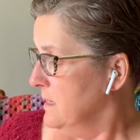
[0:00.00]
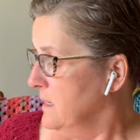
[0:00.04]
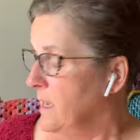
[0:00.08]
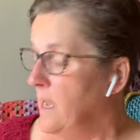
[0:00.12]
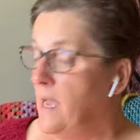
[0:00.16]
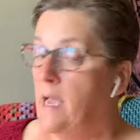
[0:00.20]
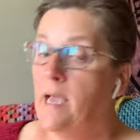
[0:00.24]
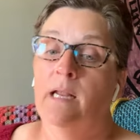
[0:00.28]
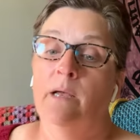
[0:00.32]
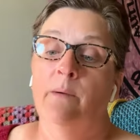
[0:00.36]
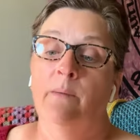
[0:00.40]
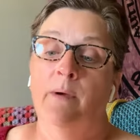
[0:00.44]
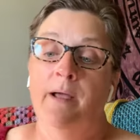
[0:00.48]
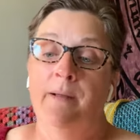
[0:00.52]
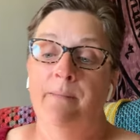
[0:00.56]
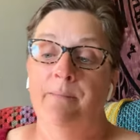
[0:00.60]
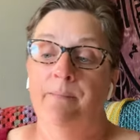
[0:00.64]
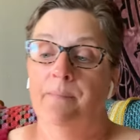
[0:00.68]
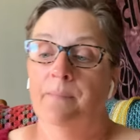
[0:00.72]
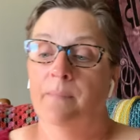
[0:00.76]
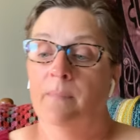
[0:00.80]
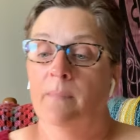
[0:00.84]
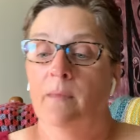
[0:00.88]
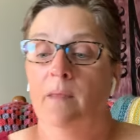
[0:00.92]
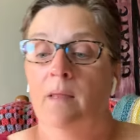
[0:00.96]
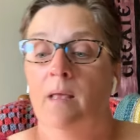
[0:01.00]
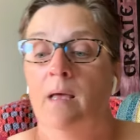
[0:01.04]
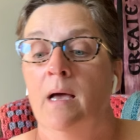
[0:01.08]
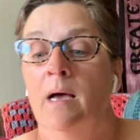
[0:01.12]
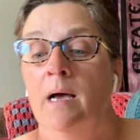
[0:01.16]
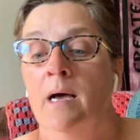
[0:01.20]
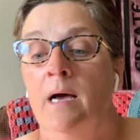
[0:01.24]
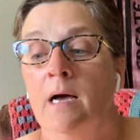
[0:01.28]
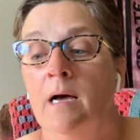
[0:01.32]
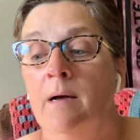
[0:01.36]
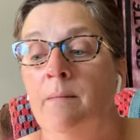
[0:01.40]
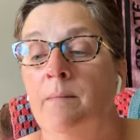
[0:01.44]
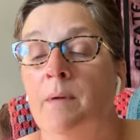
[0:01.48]
Anyway,
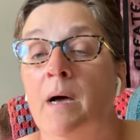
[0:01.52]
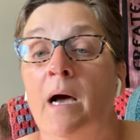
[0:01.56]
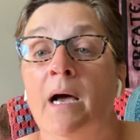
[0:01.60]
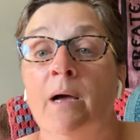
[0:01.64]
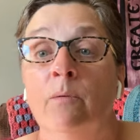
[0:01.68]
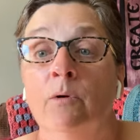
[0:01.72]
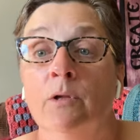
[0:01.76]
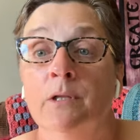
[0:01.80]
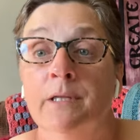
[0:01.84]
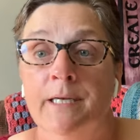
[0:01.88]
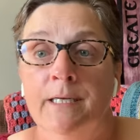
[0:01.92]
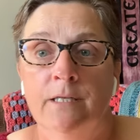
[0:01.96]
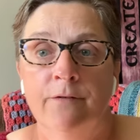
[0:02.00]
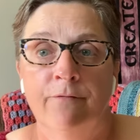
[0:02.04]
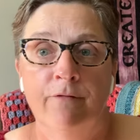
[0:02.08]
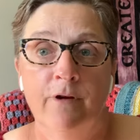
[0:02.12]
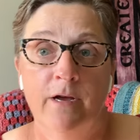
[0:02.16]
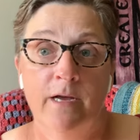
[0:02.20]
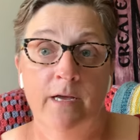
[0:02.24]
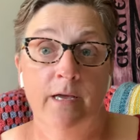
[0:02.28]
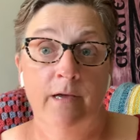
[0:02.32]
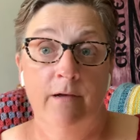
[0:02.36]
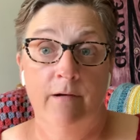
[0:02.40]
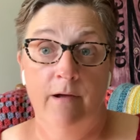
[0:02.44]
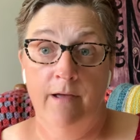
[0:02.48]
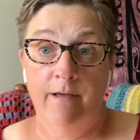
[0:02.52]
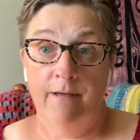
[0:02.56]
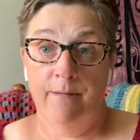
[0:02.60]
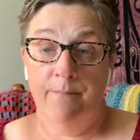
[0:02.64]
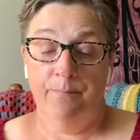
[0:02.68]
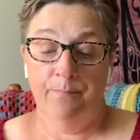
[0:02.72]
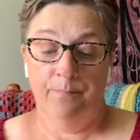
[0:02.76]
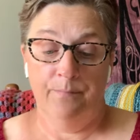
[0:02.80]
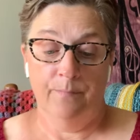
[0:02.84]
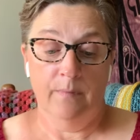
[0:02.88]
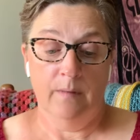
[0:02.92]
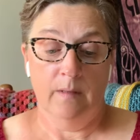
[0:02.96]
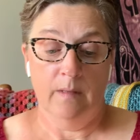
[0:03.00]
um, I will link to Frankie Gray
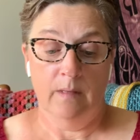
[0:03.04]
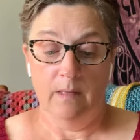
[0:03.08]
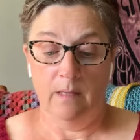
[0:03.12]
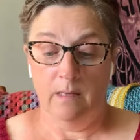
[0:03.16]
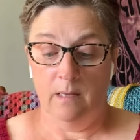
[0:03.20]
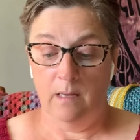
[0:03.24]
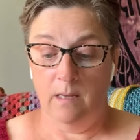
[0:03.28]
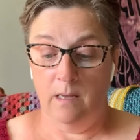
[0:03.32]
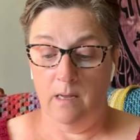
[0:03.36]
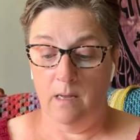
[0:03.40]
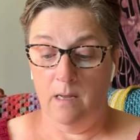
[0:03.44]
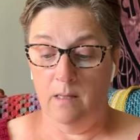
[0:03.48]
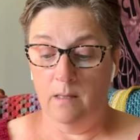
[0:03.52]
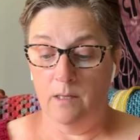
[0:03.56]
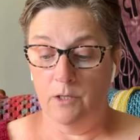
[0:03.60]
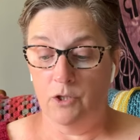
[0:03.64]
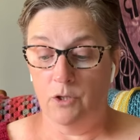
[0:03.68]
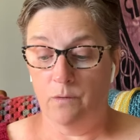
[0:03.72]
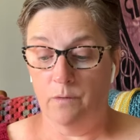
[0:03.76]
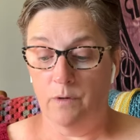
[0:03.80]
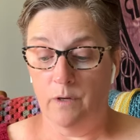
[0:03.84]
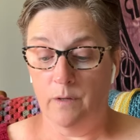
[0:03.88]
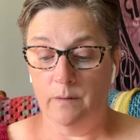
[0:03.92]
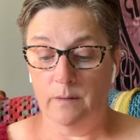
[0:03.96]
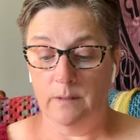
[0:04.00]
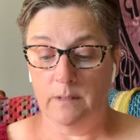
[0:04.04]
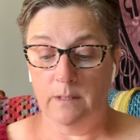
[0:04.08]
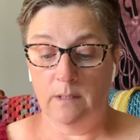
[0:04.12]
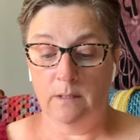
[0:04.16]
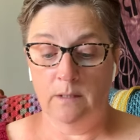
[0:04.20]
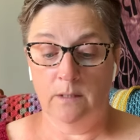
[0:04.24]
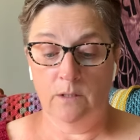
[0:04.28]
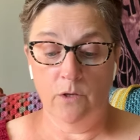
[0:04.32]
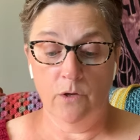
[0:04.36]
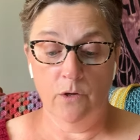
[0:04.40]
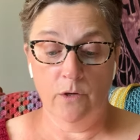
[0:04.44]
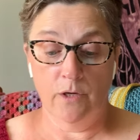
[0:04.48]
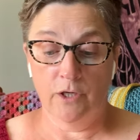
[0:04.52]
in the show notes
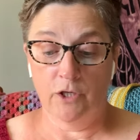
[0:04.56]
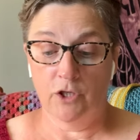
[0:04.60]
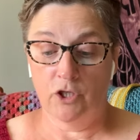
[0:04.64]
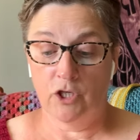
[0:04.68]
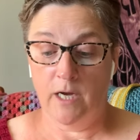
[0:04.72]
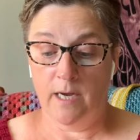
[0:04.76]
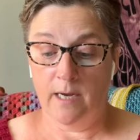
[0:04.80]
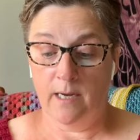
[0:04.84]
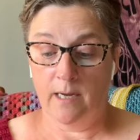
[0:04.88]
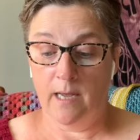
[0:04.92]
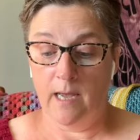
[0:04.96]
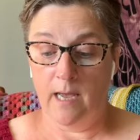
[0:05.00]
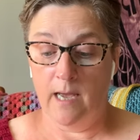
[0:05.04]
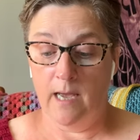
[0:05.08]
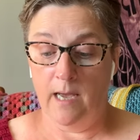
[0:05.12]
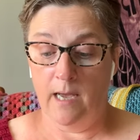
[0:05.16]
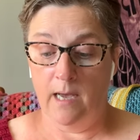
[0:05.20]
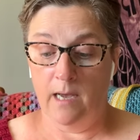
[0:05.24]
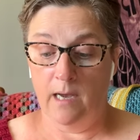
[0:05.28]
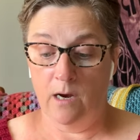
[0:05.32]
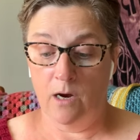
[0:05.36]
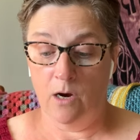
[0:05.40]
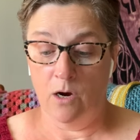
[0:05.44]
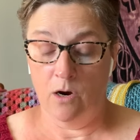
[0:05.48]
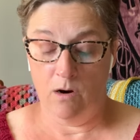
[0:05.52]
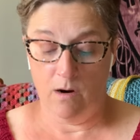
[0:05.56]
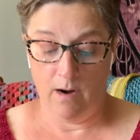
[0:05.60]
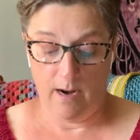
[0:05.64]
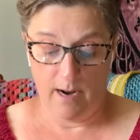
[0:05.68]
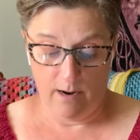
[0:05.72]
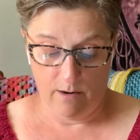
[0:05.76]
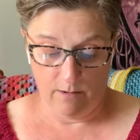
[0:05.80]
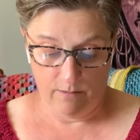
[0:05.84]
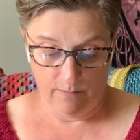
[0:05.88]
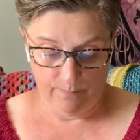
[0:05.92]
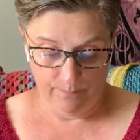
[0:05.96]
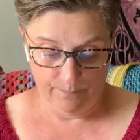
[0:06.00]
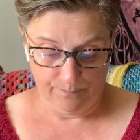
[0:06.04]
so you can check her
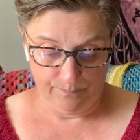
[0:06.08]
out.